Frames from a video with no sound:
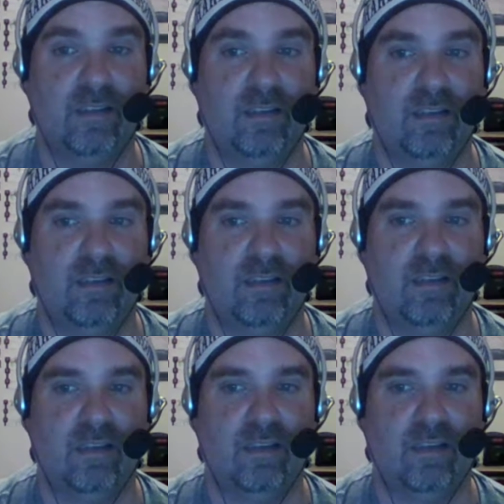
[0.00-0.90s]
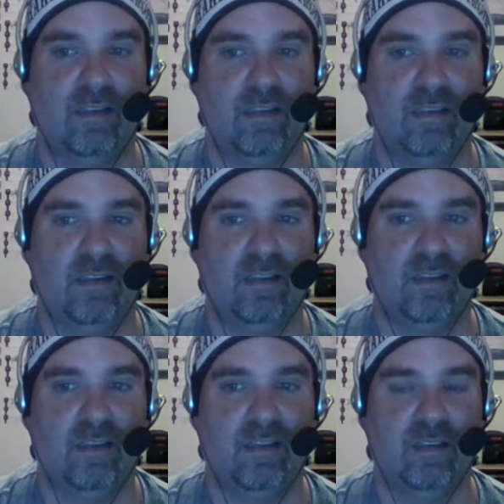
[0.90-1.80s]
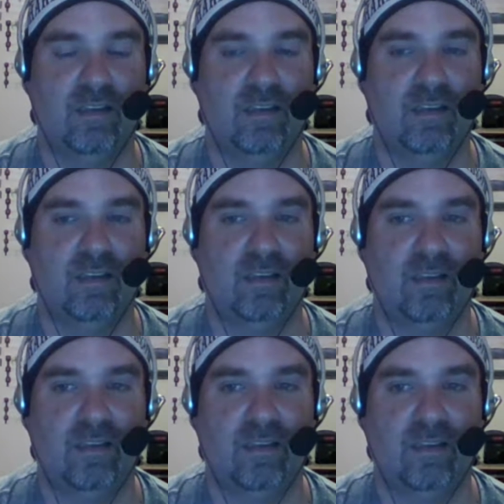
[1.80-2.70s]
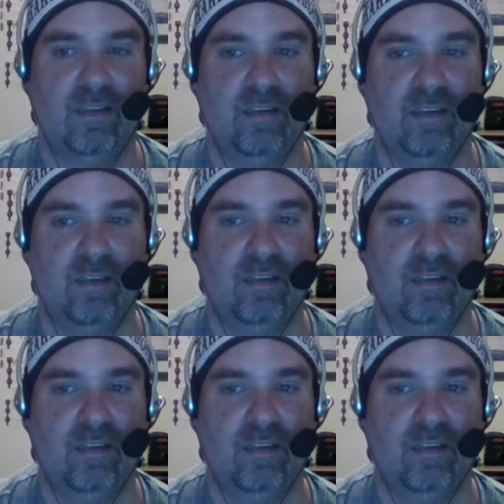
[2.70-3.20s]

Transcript: done. I had too much protein shake.